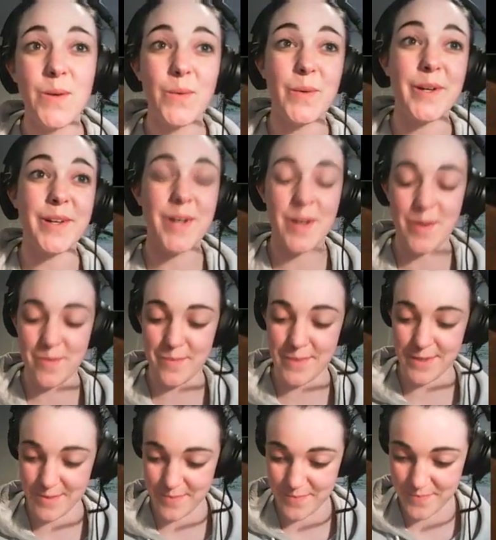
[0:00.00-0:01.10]
when
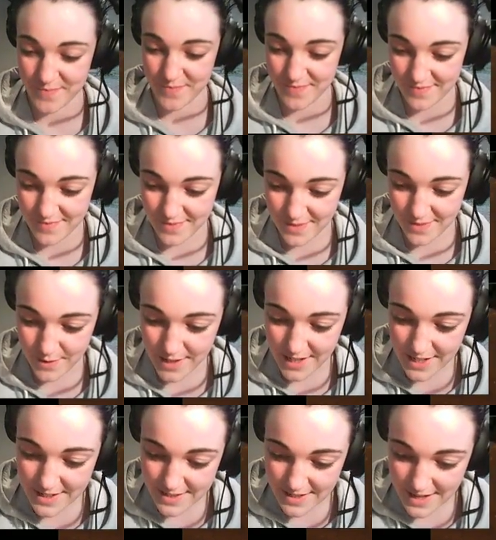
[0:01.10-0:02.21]
I'm well, I
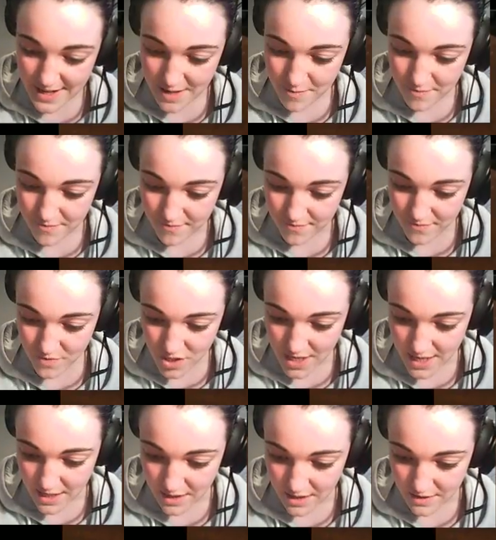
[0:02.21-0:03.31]
guess I am
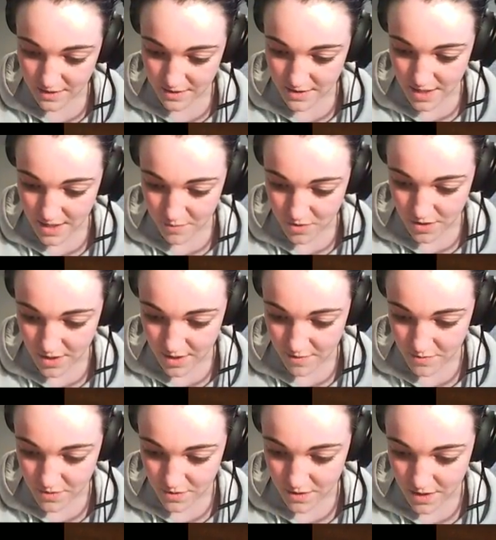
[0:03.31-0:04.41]
chatting at the same
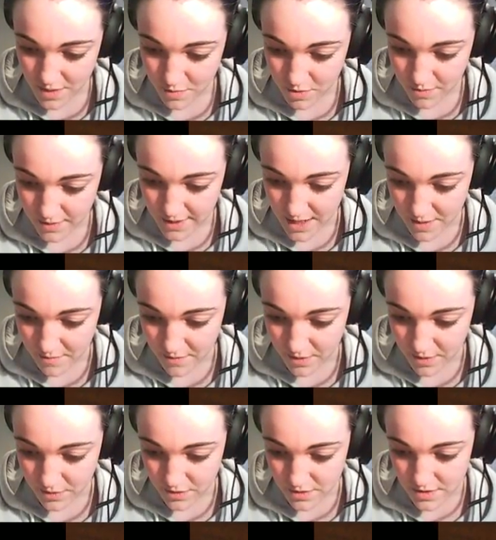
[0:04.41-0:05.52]
time, so I probably am a
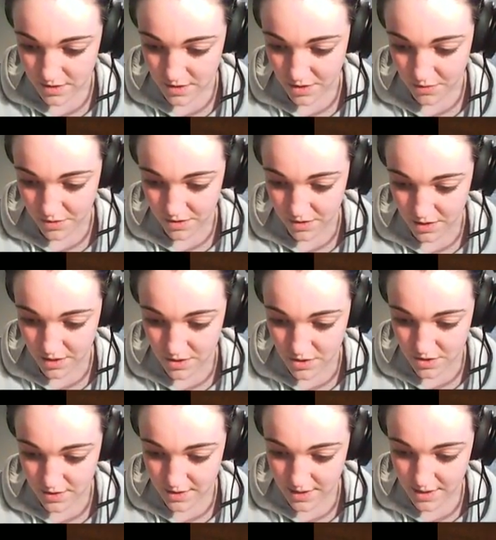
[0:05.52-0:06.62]
lot slower than I
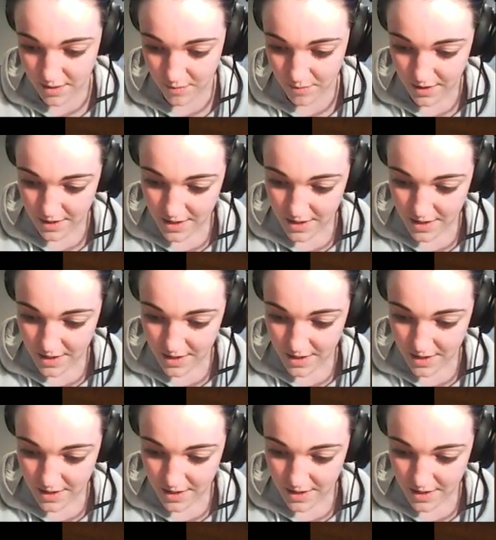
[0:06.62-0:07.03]
usually am.